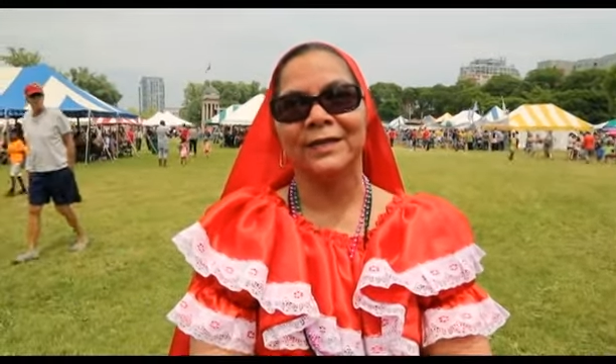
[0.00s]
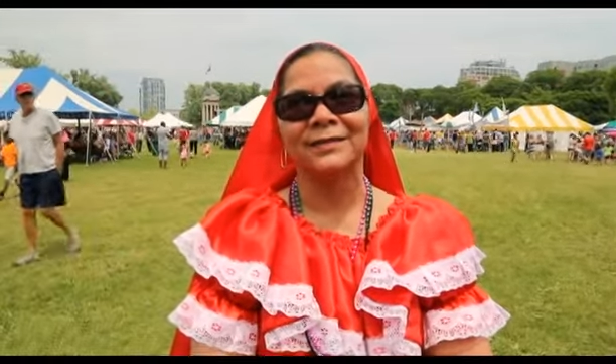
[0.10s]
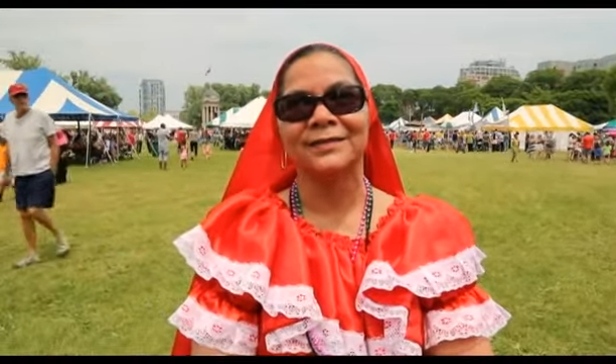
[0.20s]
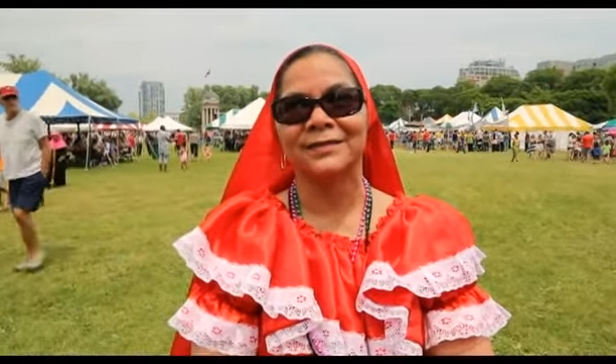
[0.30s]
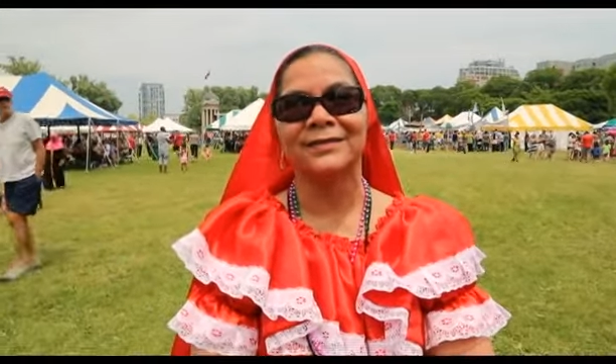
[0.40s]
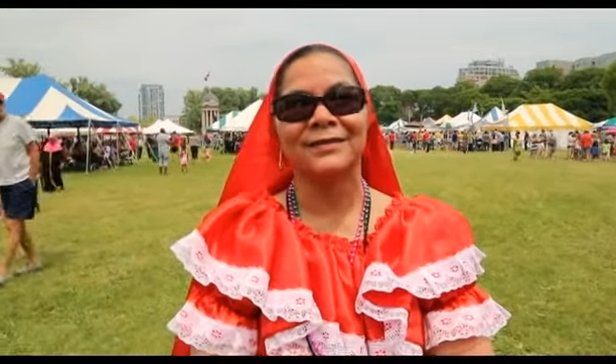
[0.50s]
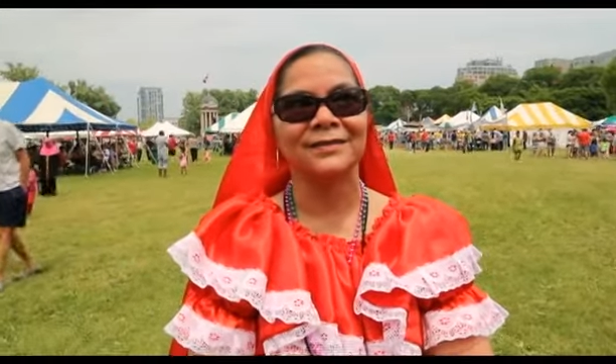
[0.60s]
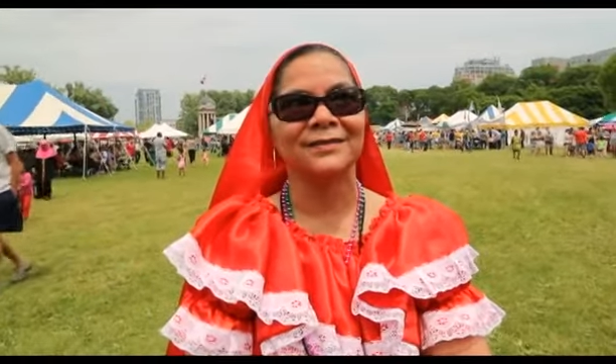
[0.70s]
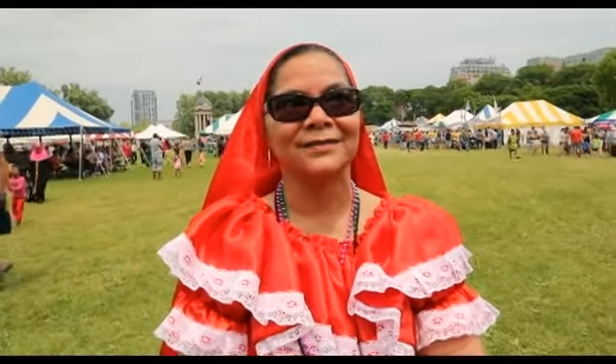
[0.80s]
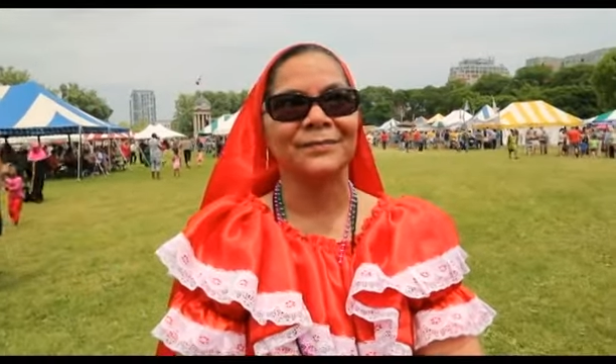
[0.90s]
it's
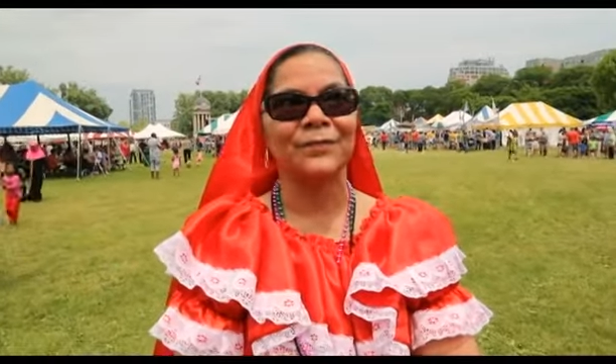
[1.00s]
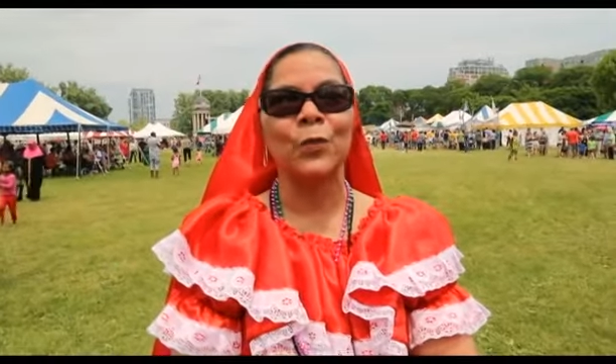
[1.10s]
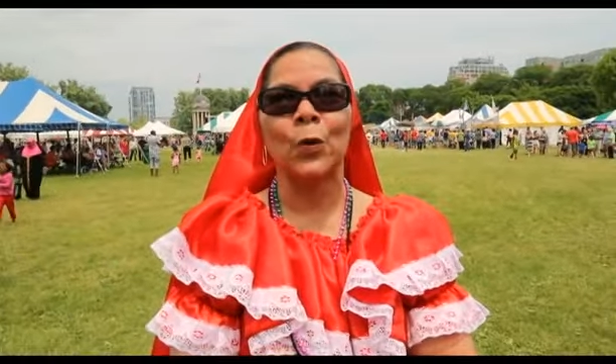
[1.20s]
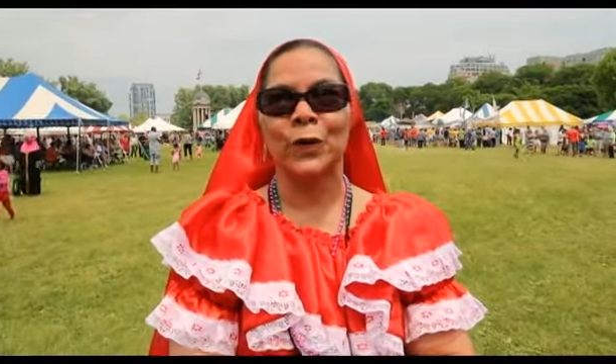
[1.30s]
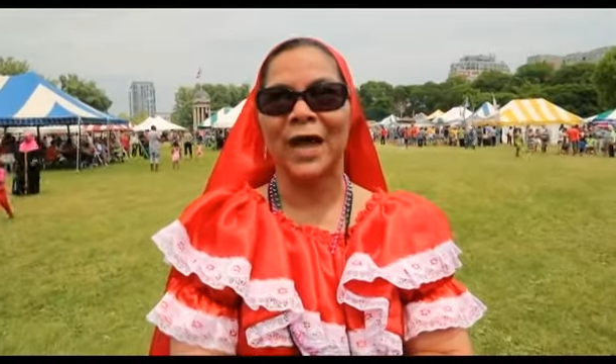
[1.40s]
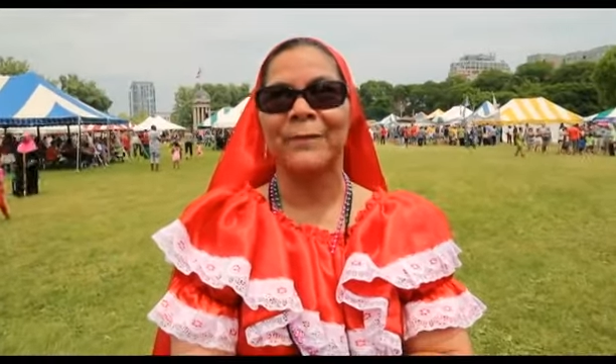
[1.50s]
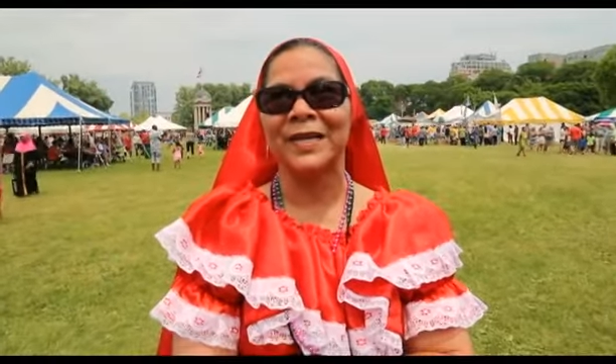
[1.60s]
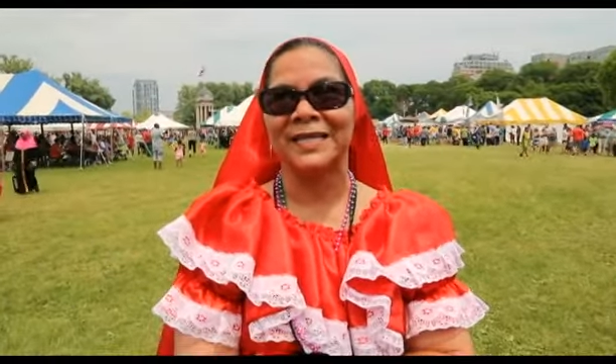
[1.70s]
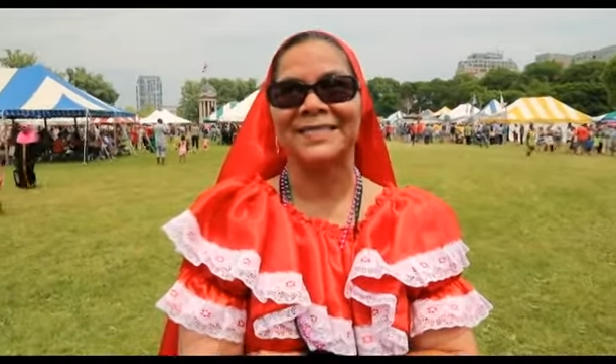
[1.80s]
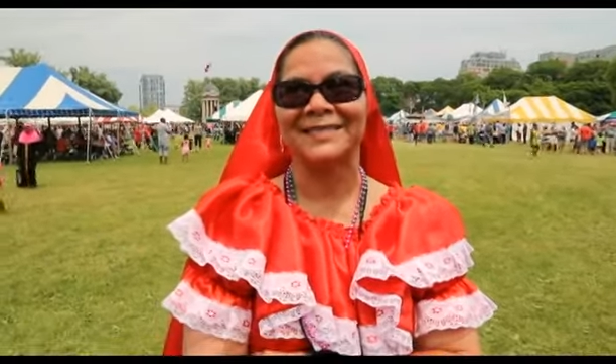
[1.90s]
more
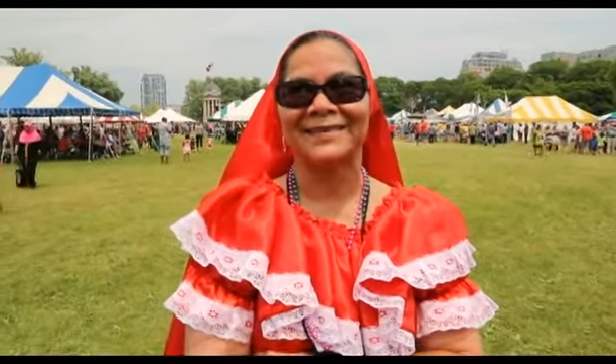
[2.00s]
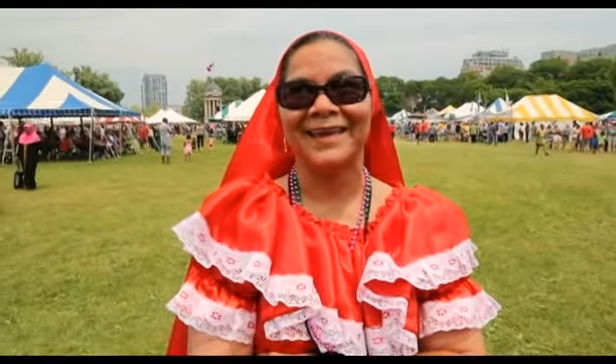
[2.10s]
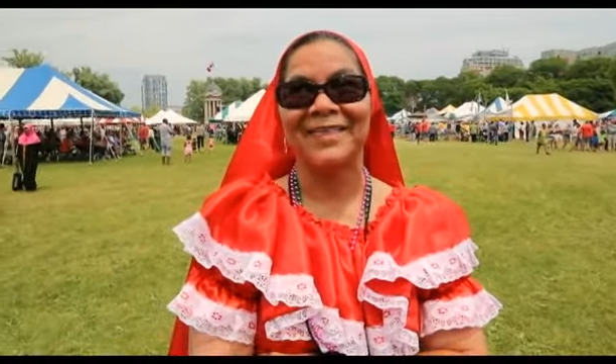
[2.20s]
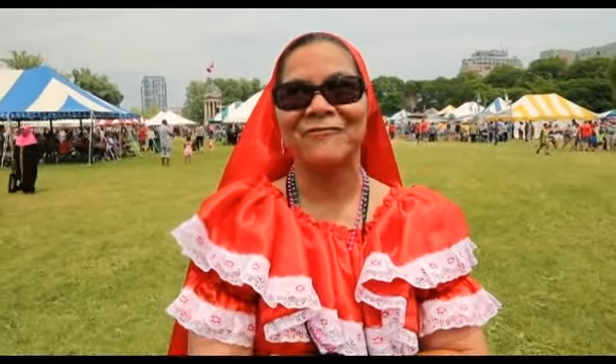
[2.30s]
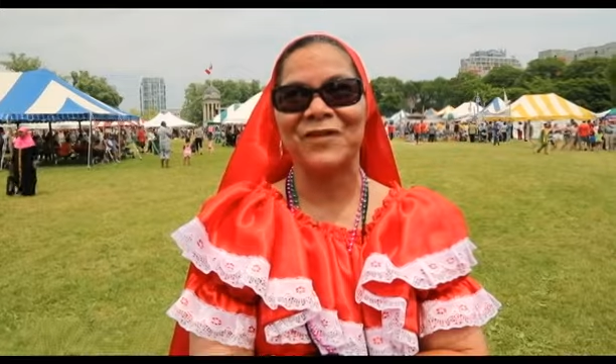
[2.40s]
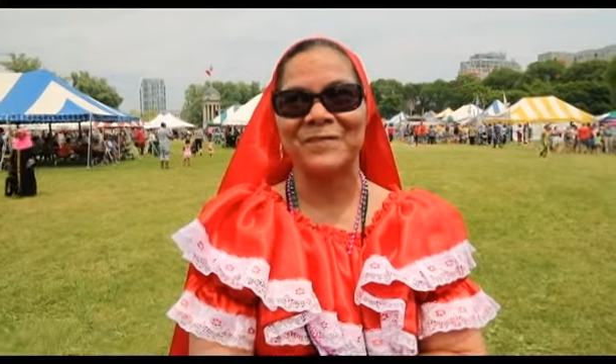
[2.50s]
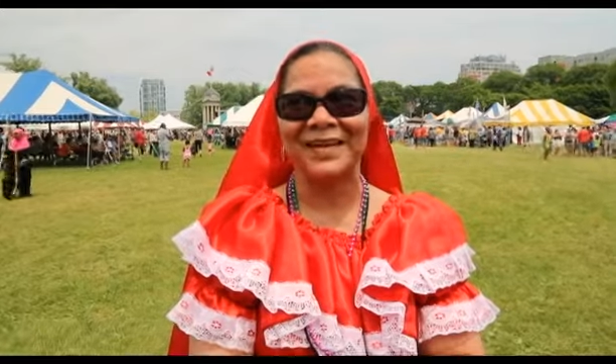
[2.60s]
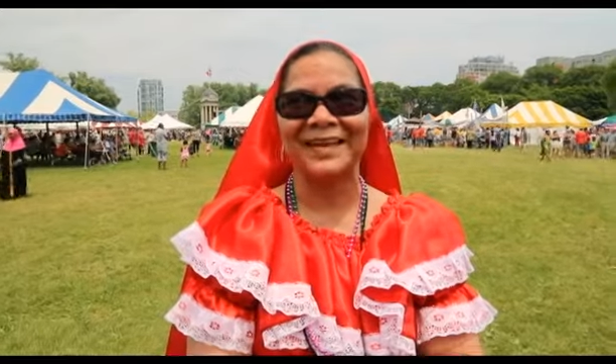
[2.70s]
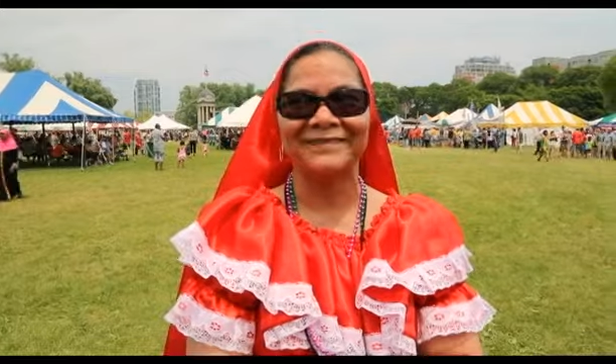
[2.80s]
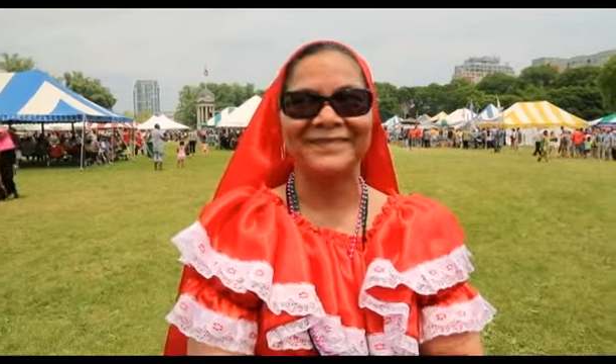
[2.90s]
happiness in the
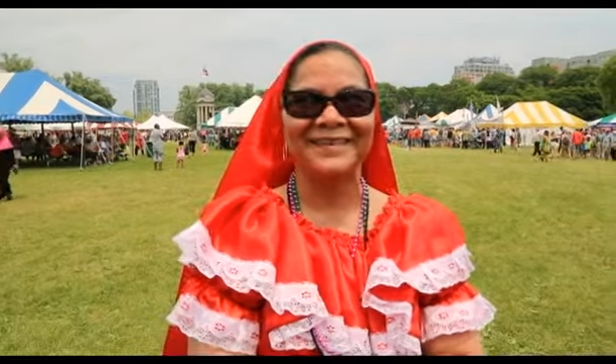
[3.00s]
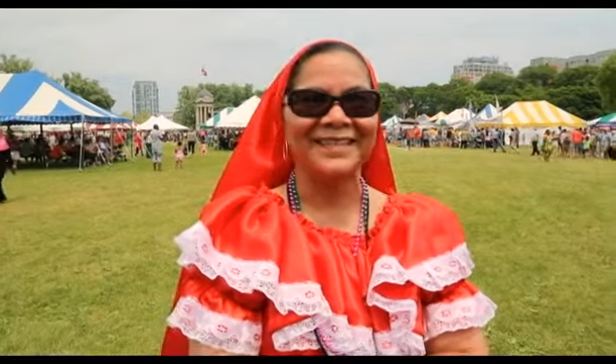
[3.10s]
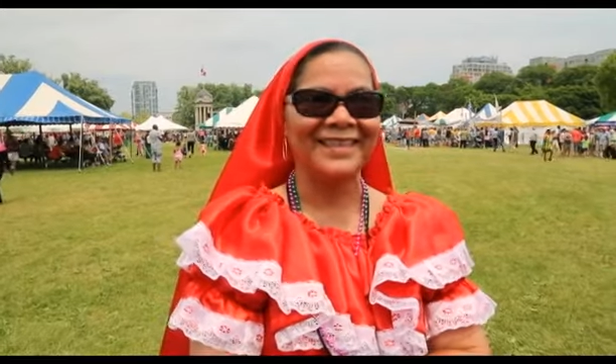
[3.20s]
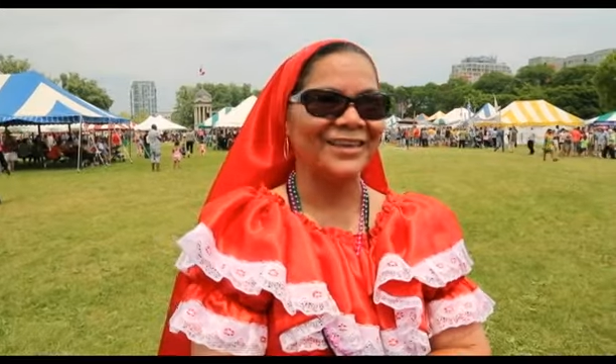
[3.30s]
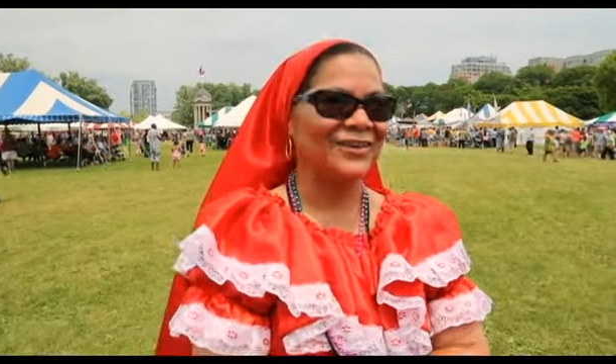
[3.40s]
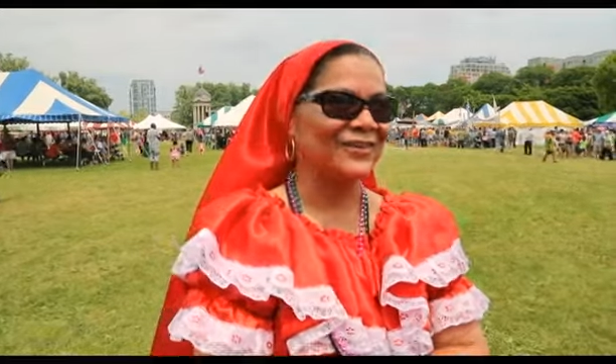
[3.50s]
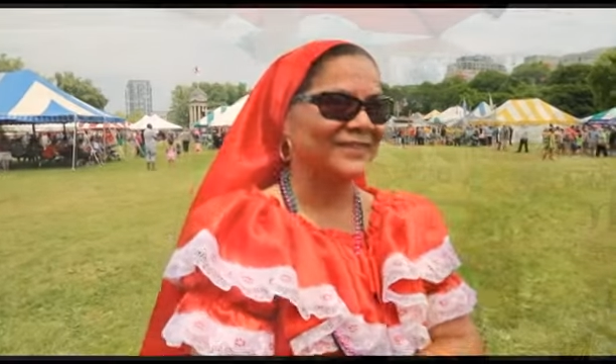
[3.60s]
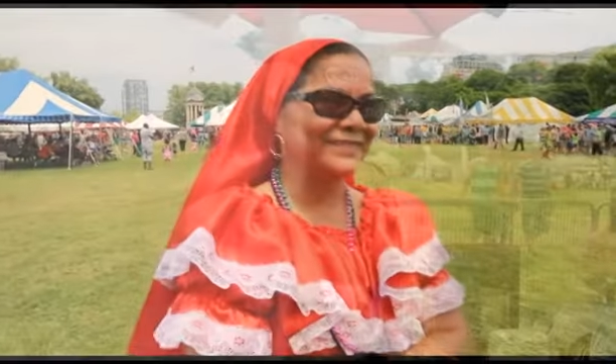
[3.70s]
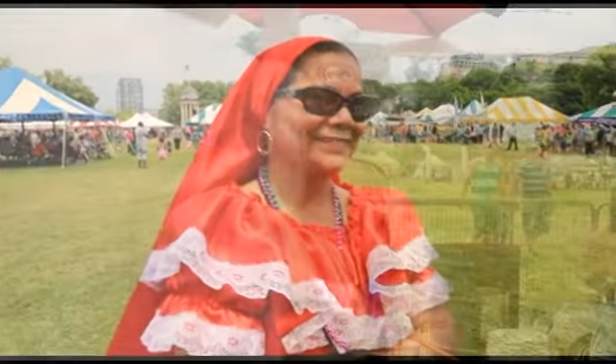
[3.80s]
family. Thank you.